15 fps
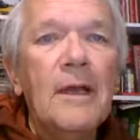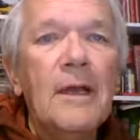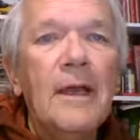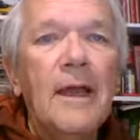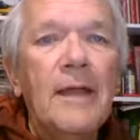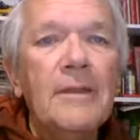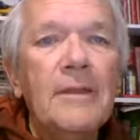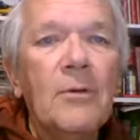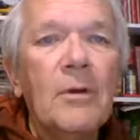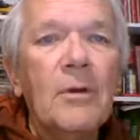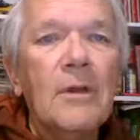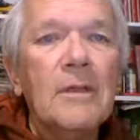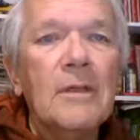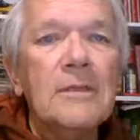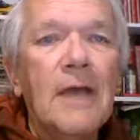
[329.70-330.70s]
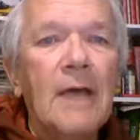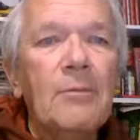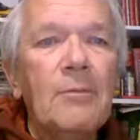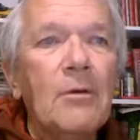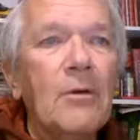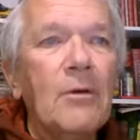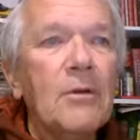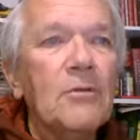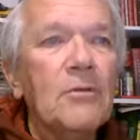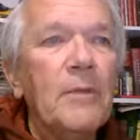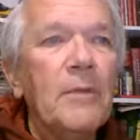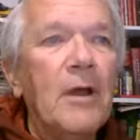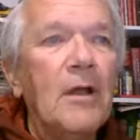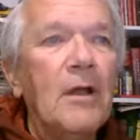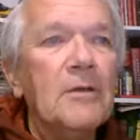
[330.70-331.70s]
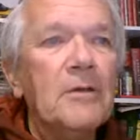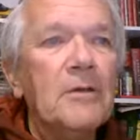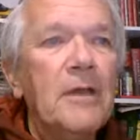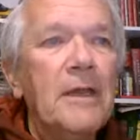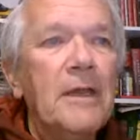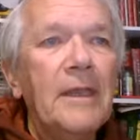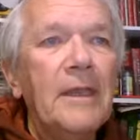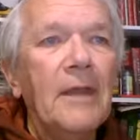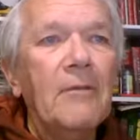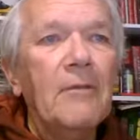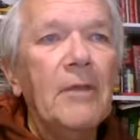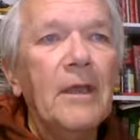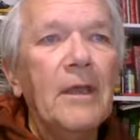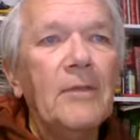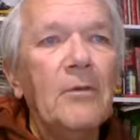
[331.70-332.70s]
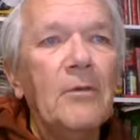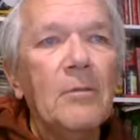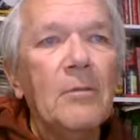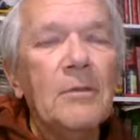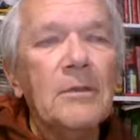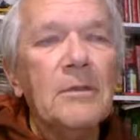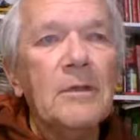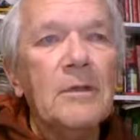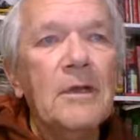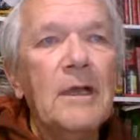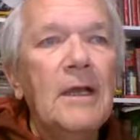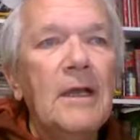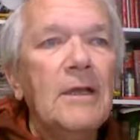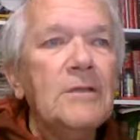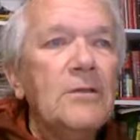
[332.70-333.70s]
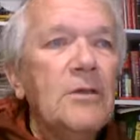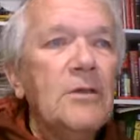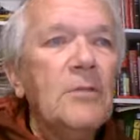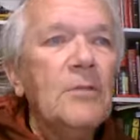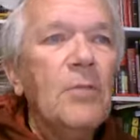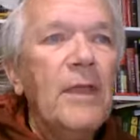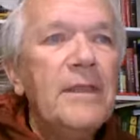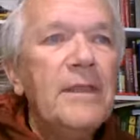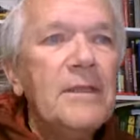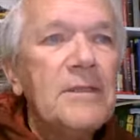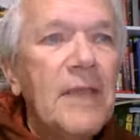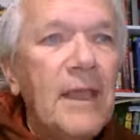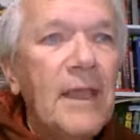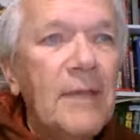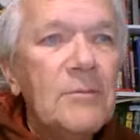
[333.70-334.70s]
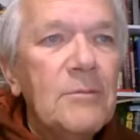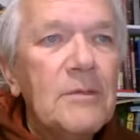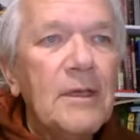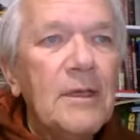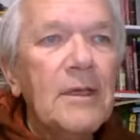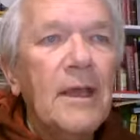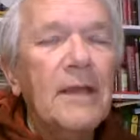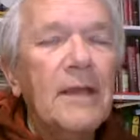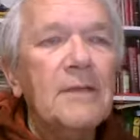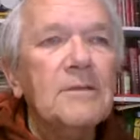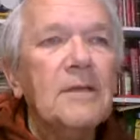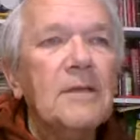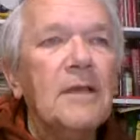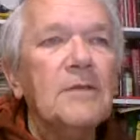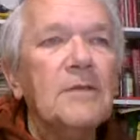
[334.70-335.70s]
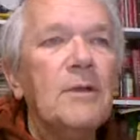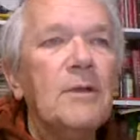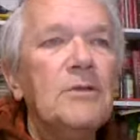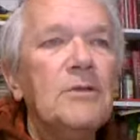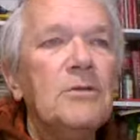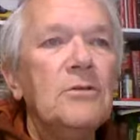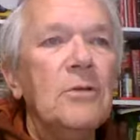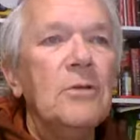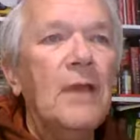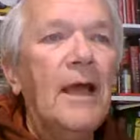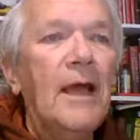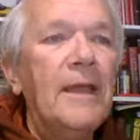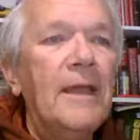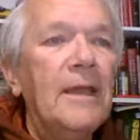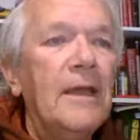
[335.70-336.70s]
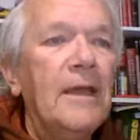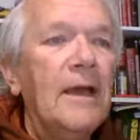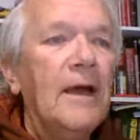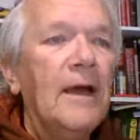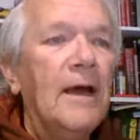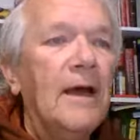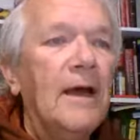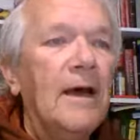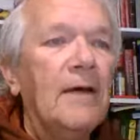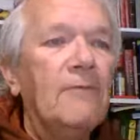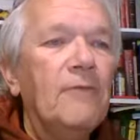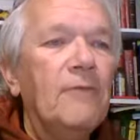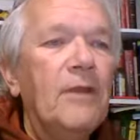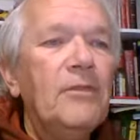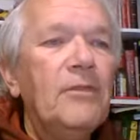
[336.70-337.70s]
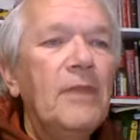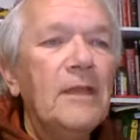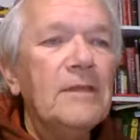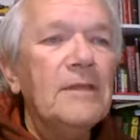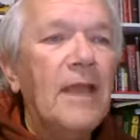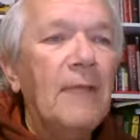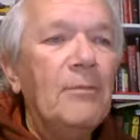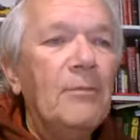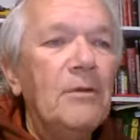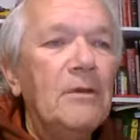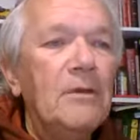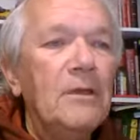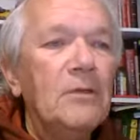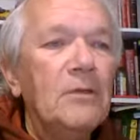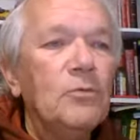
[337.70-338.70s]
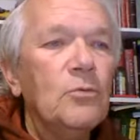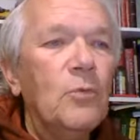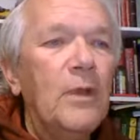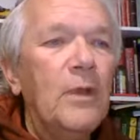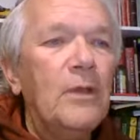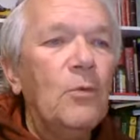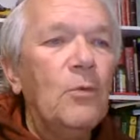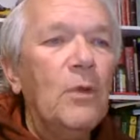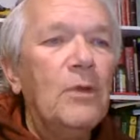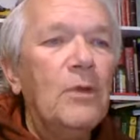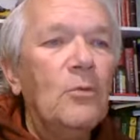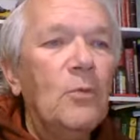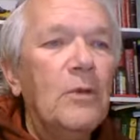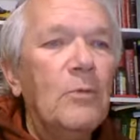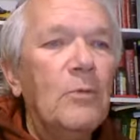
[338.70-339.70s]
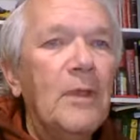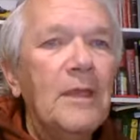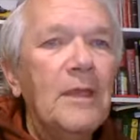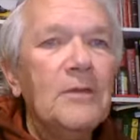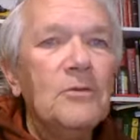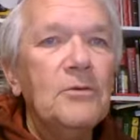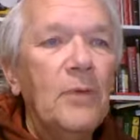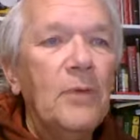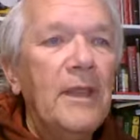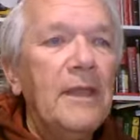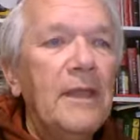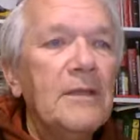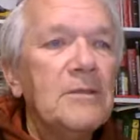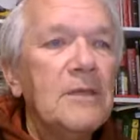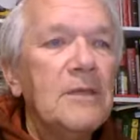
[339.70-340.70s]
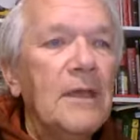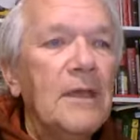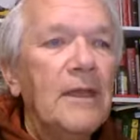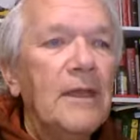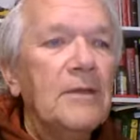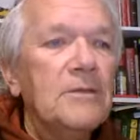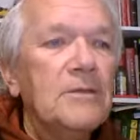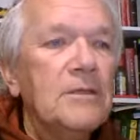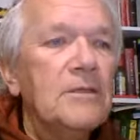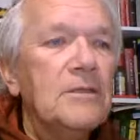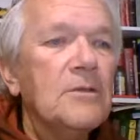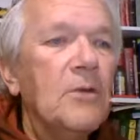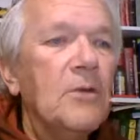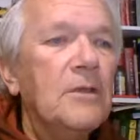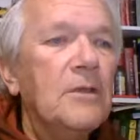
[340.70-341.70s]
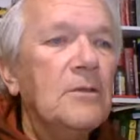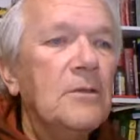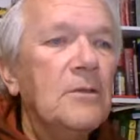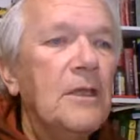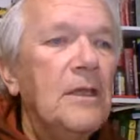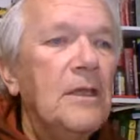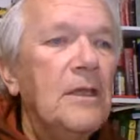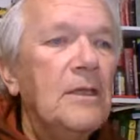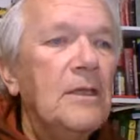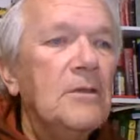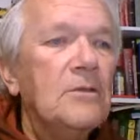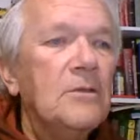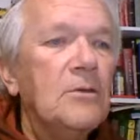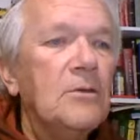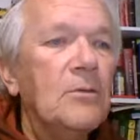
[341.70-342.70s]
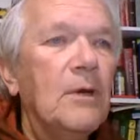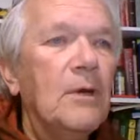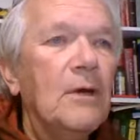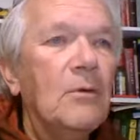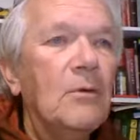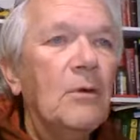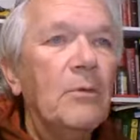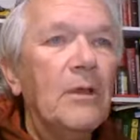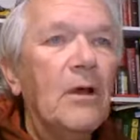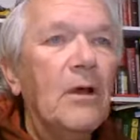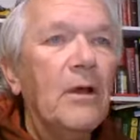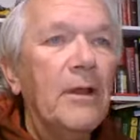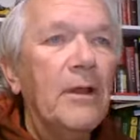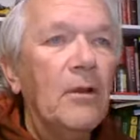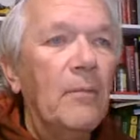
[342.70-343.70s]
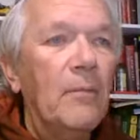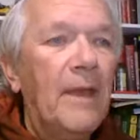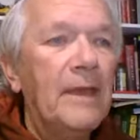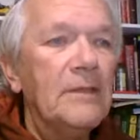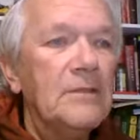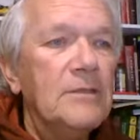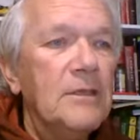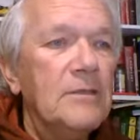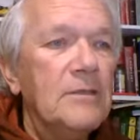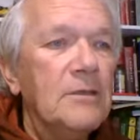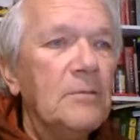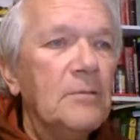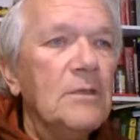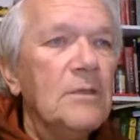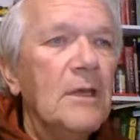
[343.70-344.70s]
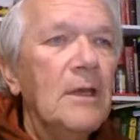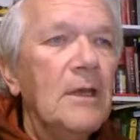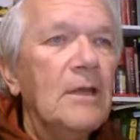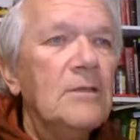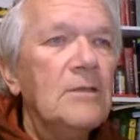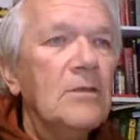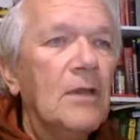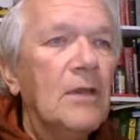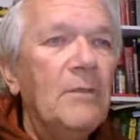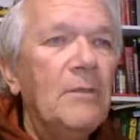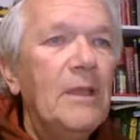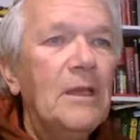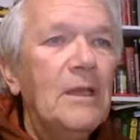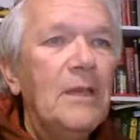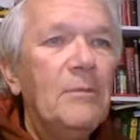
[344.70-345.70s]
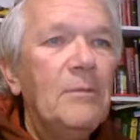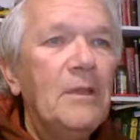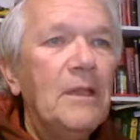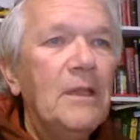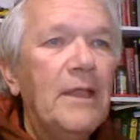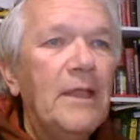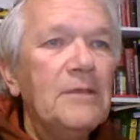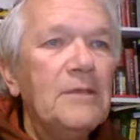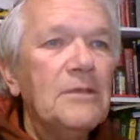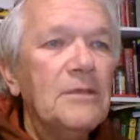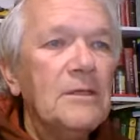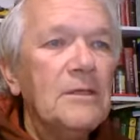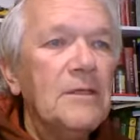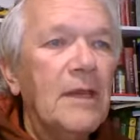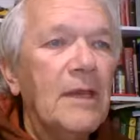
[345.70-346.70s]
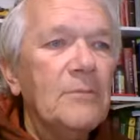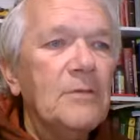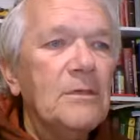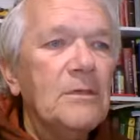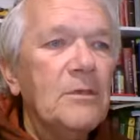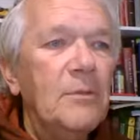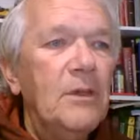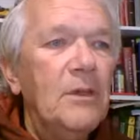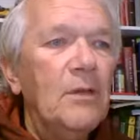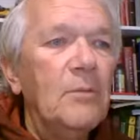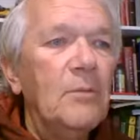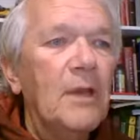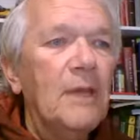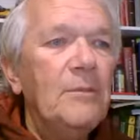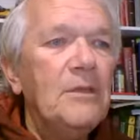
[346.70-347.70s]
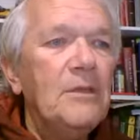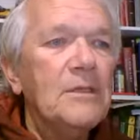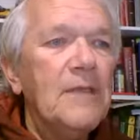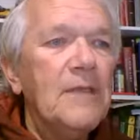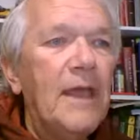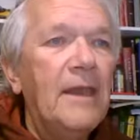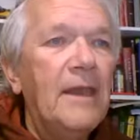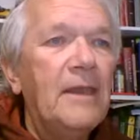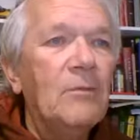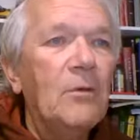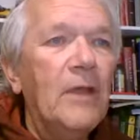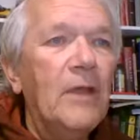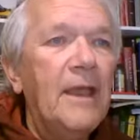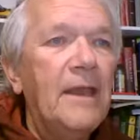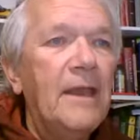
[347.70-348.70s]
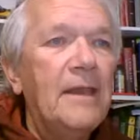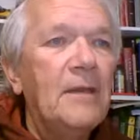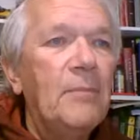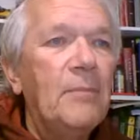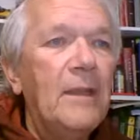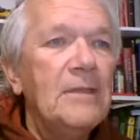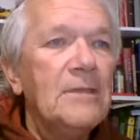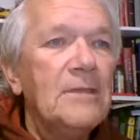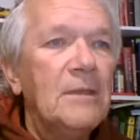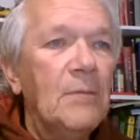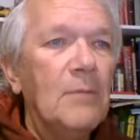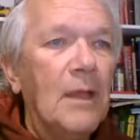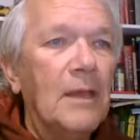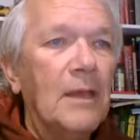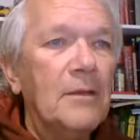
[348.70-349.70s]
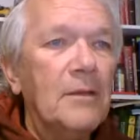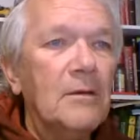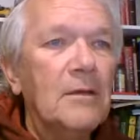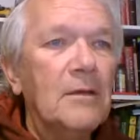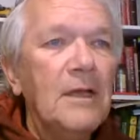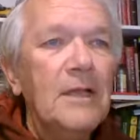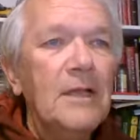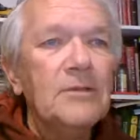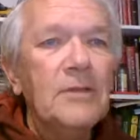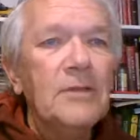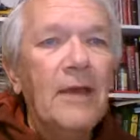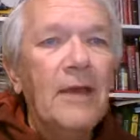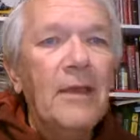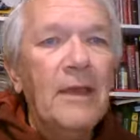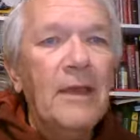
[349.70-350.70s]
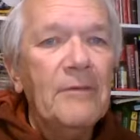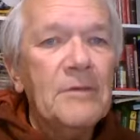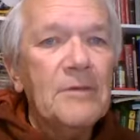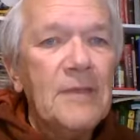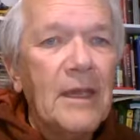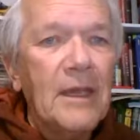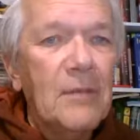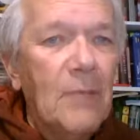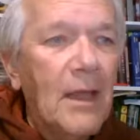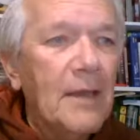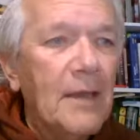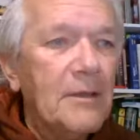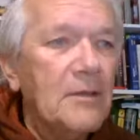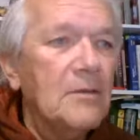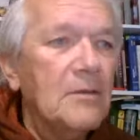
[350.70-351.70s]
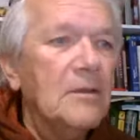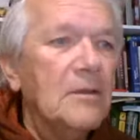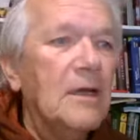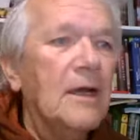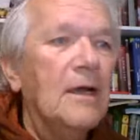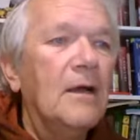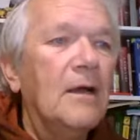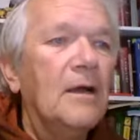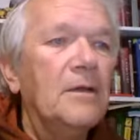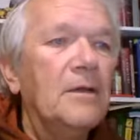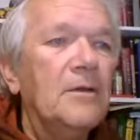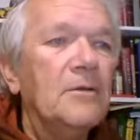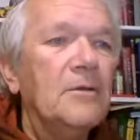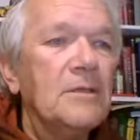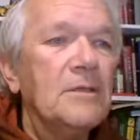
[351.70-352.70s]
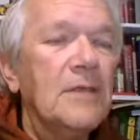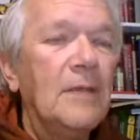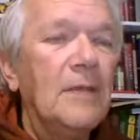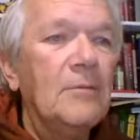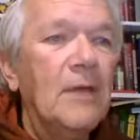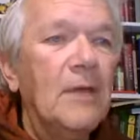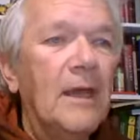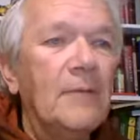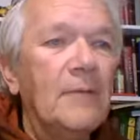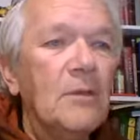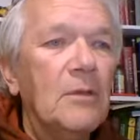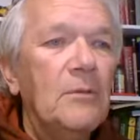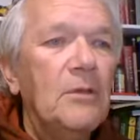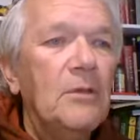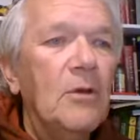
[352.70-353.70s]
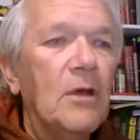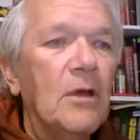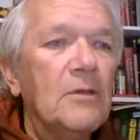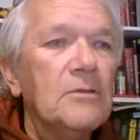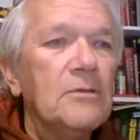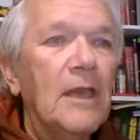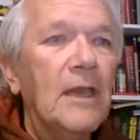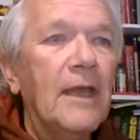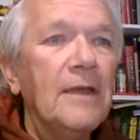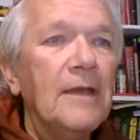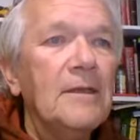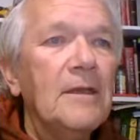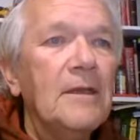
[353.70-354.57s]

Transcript: and the one on top, of course, will be alternating every other orbital. So you can play these games as much as you like. Fun things happen is when we get to rings, because this is going to lead into what we call aromatic systems. So let me that's a 6-atom system here, but let me just add in, we're going to add in a benzene molecule. So now I have a second molecule on here at the same time. So let me do auto select,